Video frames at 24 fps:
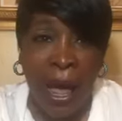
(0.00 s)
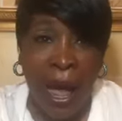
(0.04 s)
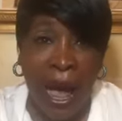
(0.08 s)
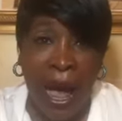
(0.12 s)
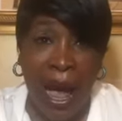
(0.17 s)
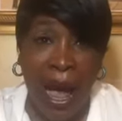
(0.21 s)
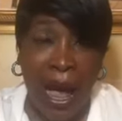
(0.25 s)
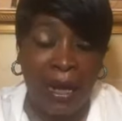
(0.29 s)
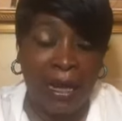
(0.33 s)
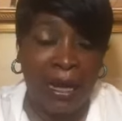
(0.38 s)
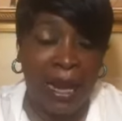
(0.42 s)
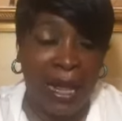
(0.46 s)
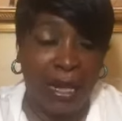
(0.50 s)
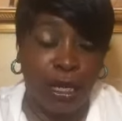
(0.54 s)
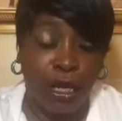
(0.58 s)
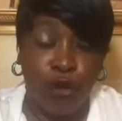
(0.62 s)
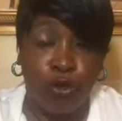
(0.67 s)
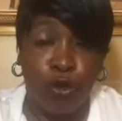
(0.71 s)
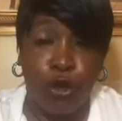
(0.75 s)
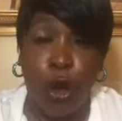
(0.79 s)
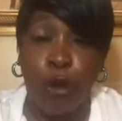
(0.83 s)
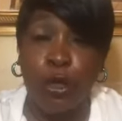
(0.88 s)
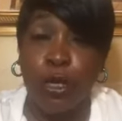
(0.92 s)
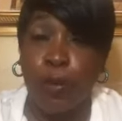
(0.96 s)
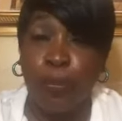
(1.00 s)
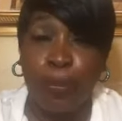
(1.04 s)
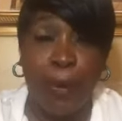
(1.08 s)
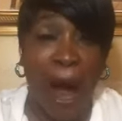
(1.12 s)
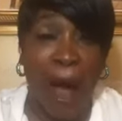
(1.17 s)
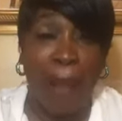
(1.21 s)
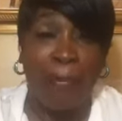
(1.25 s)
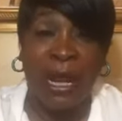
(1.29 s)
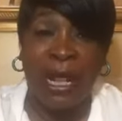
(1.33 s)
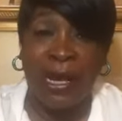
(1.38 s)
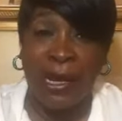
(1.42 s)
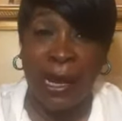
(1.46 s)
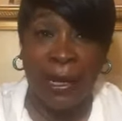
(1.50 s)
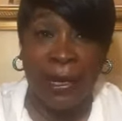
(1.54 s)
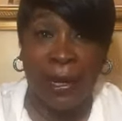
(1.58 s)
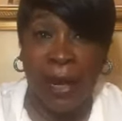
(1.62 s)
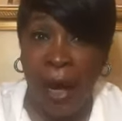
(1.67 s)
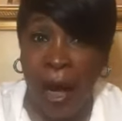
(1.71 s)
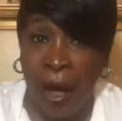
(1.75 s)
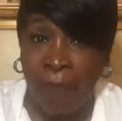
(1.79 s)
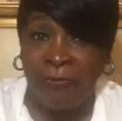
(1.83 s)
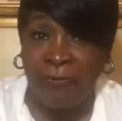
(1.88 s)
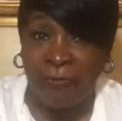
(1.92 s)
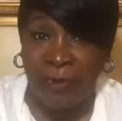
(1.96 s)
Hallelujah. You probably didn't
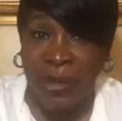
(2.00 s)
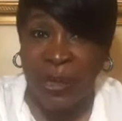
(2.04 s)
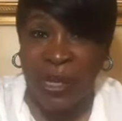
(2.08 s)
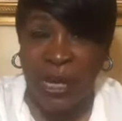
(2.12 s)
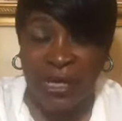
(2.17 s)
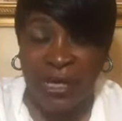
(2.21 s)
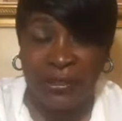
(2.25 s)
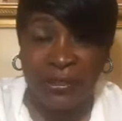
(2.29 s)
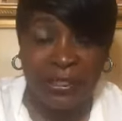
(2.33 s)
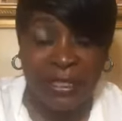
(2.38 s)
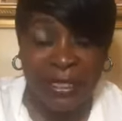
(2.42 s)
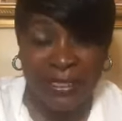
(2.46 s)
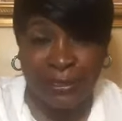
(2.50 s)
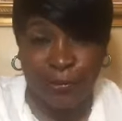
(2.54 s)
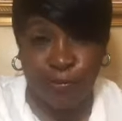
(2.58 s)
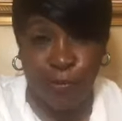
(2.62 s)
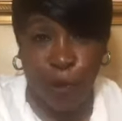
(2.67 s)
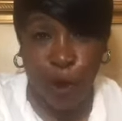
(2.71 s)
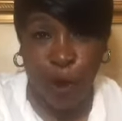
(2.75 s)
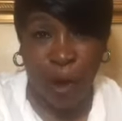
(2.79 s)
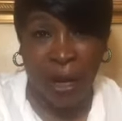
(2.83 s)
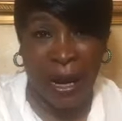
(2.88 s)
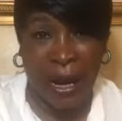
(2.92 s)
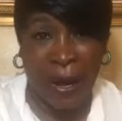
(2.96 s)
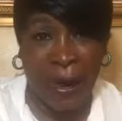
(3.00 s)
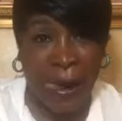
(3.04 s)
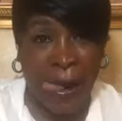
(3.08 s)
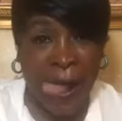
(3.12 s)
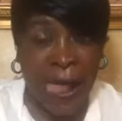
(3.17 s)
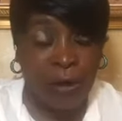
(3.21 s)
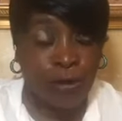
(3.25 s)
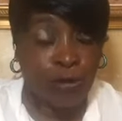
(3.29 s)
come for this this morning.